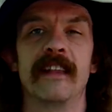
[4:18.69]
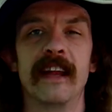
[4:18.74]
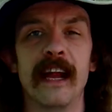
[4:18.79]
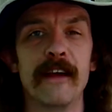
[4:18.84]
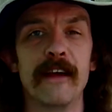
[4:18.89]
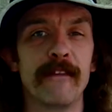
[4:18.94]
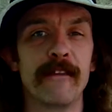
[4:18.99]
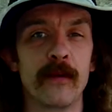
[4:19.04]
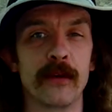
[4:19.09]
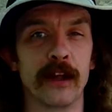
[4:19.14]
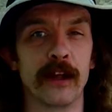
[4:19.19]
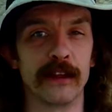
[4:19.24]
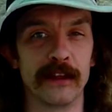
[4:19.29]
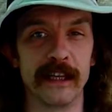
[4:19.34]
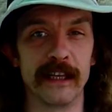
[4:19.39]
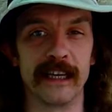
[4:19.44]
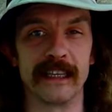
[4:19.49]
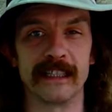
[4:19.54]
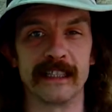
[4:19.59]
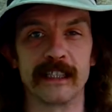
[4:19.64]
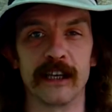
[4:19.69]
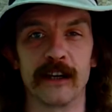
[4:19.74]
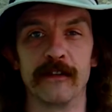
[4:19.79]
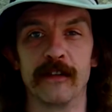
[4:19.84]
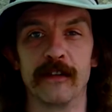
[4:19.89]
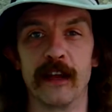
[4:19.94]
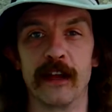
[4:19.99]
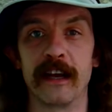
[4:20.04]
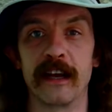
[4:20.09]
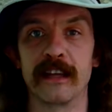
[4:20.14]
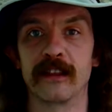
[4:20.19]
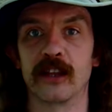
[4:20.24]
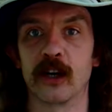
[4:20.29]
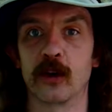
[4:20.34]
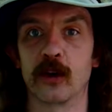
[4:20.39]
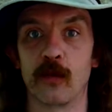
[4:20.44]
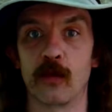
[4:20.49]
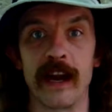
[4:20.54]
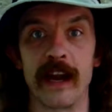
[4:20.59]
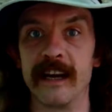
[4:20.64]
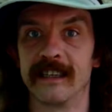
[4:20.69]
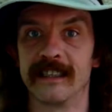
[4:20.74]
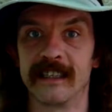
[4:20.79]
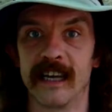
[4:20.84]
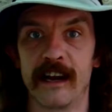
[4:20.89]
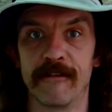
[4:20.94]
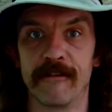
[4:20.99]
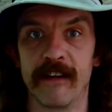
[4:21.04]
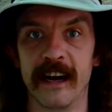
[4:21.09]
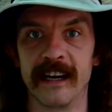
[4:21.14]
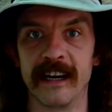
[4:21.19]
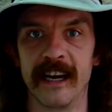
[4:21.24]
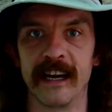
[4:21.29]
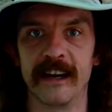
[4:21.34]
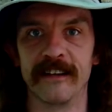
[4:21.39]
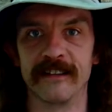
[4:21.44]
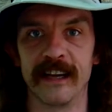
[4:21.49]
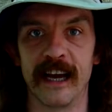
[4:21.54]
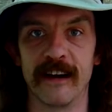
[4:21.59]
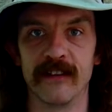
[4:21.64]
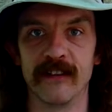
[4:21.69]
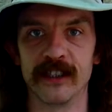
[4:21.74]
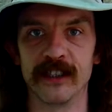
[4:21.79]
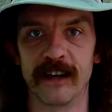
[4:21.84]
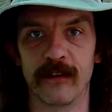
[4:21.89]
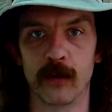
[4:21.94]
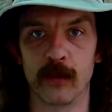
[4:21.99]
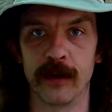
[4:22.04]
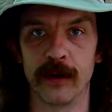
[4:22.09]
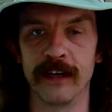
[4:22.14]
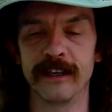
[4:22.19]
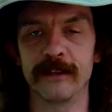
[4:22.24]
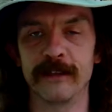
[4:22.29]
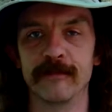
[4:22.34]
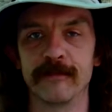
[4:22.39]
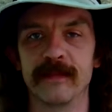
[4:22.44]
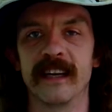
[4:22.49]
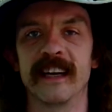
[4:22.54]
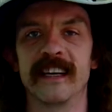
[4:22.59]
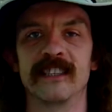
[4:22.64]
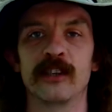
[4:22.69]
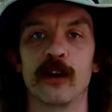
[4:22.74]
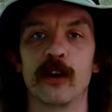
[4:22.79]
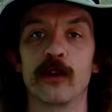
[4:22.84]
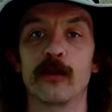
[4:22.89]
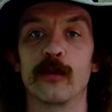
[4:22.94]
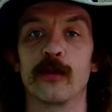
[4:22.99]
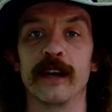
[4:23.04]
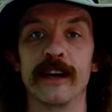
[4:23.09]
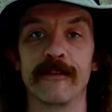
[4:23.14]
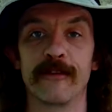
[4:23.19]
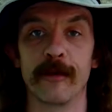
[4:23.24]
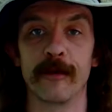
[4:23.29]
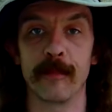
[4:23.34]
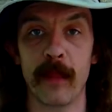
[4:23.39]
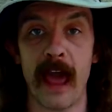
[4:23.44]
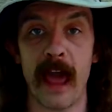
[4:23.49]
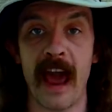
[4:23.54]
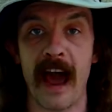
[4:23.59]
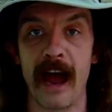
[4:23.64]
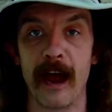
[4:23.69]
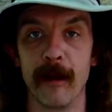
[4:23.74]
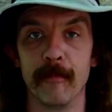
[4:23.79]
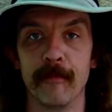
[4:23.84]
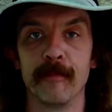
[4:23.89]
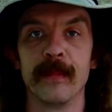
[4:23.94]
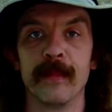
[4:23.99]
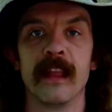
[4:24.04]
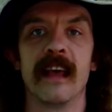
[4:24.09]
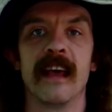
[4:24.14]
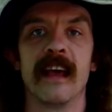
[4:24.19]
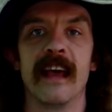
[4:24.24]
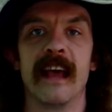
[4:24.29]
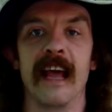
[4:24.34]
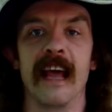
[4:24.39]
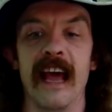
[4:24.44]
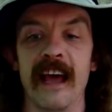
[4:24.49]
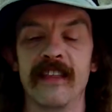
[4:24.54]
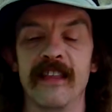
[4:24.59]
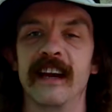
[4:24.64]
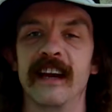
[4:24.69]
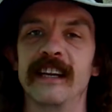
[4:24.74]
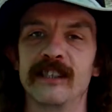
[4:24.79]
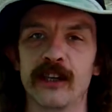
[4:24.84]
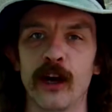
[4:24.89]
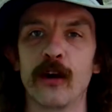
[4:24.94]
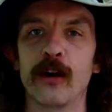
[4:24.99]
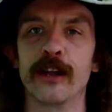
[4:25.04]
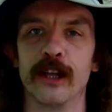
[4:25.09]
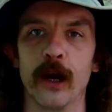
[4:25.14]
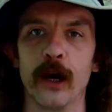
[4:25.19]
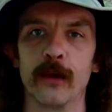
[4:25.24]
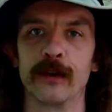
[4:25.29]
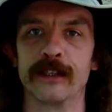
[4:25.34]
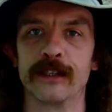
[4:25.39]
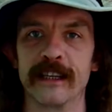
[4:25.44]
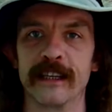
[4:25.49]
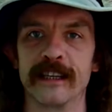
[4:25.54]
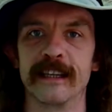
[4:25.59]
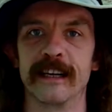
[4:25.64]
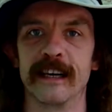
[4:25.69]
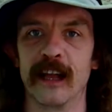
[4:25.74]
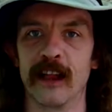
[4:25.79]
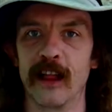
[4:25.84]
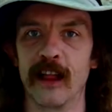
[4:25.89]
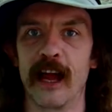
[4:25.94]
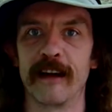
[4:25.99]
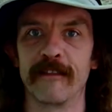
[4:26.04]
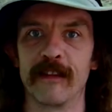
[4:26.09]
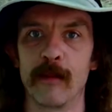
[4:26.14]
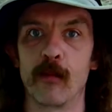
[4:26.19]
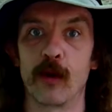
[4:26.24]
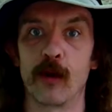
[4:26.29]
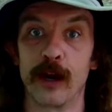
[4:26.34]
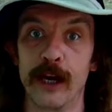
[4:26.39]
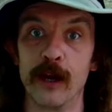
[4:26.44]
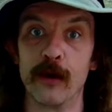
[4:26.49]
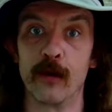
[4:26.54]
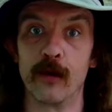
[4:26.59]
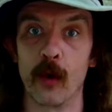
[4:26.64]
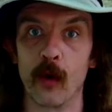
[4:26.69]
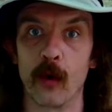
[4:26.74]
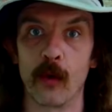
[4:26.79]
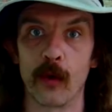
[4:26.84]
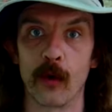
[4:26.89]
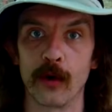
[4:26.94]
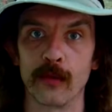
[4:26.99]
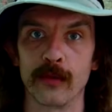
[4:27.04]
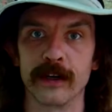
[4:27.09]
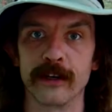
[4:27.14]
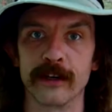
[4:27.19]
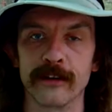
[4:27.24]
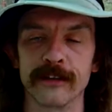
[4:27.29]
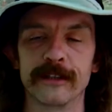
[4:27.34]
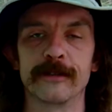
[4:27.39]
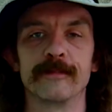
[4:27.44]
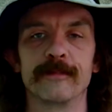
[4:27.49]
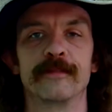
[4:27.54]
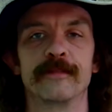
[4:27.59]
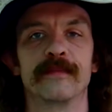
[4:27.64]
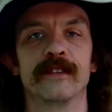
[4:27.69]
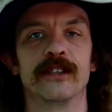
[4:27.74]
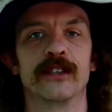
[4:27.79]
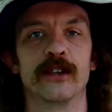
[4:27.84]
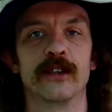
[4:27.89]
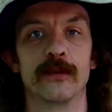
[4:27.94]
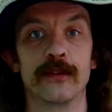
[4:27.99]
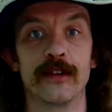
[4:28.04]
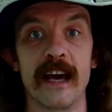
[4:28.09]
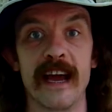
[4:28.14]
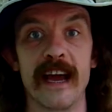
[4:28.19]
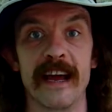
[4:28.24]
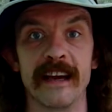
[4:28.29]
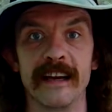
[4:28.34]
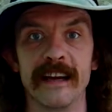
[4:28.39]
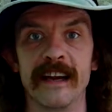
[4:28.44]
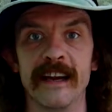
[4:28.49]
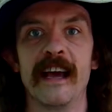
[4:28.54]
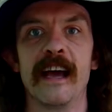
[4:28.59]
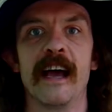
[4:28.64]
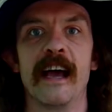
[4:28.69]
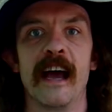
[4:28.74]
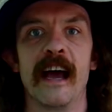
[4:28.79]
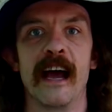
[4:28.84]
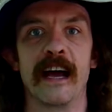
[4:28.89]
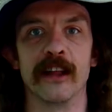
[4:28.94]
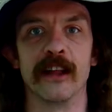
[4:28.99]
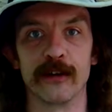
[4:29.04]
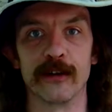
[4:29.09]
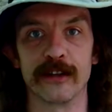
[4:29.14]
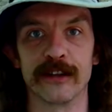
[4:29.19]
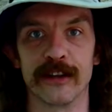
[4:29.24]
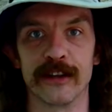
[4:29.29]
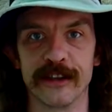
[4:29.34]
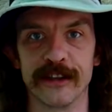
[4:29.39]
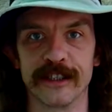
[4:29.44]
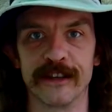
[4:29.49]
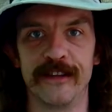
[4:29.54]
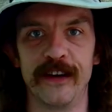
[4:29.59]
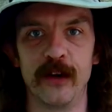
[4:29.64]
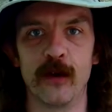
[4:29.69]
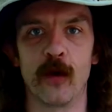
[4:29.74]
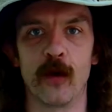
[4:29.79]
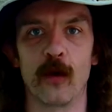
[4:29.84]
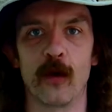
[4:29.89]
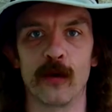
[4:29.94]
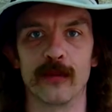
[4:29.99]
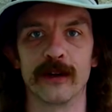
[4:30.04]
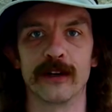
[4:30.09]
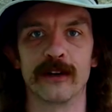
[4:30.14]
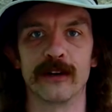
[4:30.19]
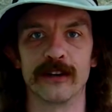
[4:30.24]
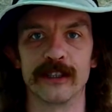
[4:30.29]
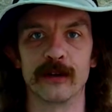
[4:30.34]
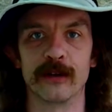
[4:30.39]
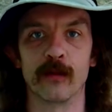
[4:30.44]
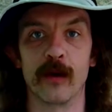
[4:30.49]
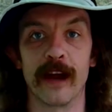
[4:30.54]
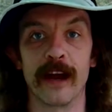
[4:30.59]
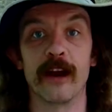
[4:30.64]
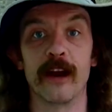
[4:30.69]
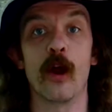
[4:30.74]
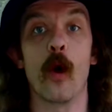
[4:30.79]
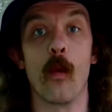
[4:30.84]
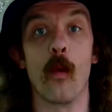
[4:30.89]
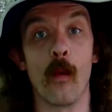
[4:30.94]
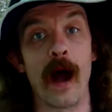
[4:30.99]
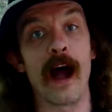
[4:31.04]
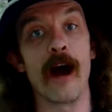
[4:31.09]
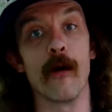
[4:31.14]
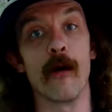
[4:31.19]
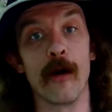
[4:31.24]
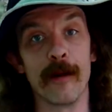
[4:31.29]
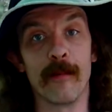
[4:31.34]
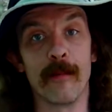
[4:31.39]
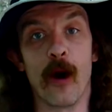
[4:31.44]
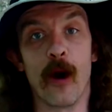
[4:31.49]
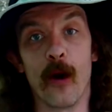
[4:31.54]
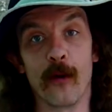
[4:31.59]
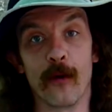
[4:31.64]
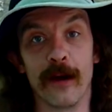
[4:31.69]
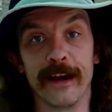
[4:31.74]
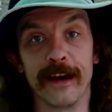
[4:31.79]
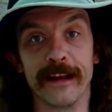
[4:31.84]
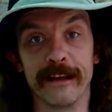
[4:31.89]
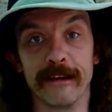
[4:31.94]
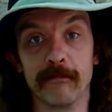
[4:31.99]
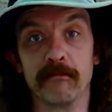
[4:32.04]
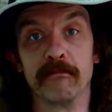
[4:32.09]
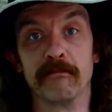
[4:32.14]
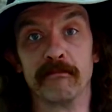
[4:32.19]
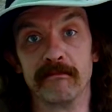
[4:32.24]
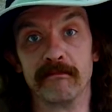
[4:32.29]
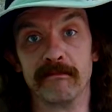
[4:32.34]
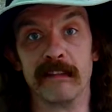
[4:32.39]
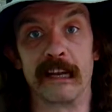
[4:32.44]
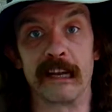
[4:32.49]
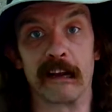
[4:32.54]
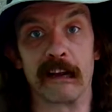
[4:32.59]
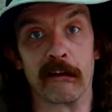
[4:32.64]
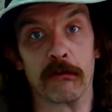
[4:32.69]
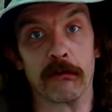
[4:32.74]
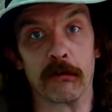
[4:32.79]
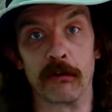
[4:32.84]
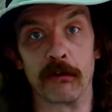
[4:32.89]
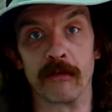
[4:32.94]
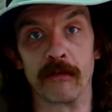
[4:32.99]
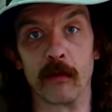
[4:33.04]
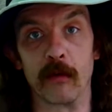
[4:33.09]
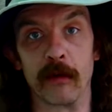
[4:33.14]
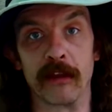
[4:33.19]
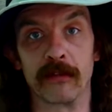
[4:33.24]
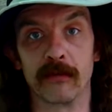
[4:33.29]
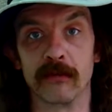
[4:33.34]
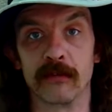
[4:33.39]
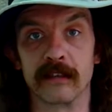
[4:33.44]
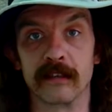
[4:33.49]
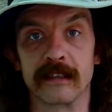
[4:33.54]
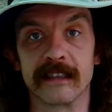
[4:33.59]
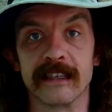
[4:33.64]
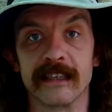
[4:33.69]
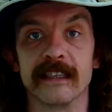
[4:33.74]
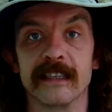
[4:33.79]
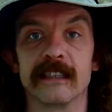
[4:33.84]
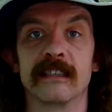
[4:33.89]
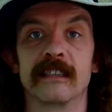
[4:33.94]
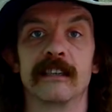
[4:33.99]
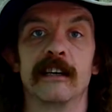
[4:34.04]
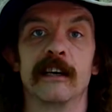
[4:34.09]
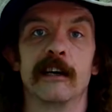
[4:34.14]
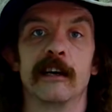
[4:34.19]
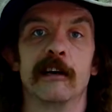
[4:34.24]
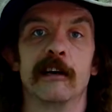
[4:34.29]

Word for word: And then I found a list of like the greatest sci-fi no novels ever written, and I started reading from that. And then I started noticing that a lot of them were Hugo Award winners. So then I looked at the list of Hugo Award winners and went, wow, I'm already like a quarter of the way through this list.